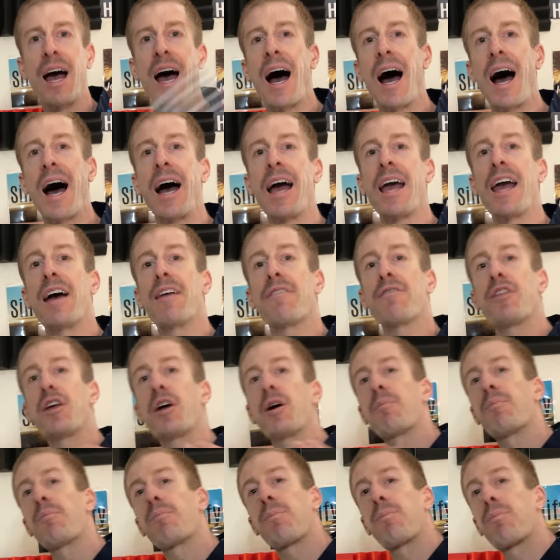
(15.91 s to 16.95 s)
I have
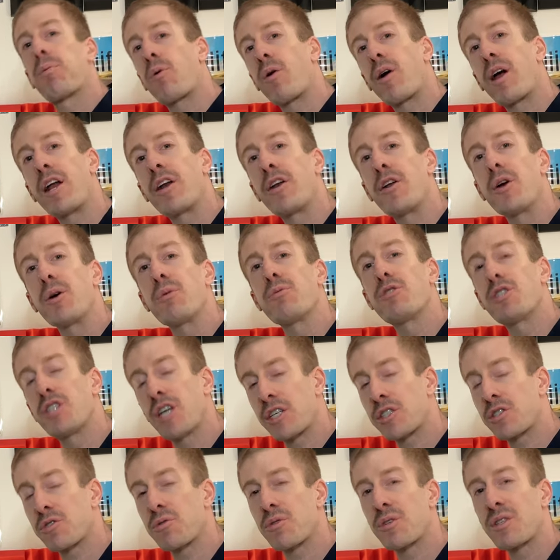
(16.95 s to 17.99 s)
their brand new,
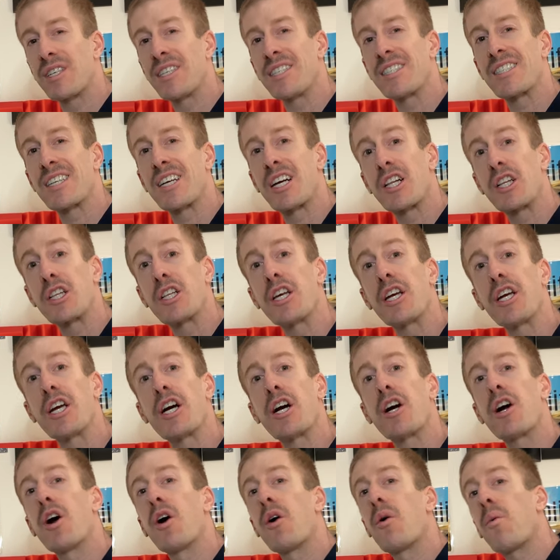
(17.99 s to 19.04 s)
just released
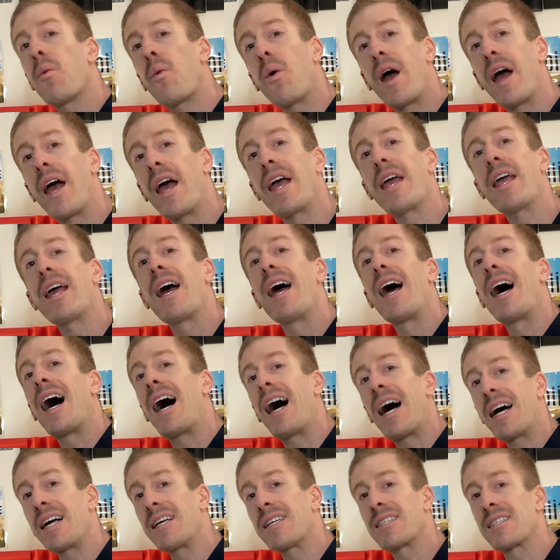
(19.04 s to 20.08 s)
Clear Whey
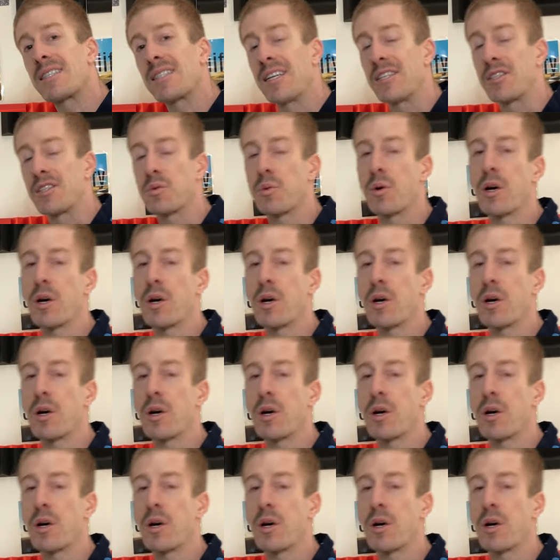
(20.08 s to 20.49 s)
Isolates.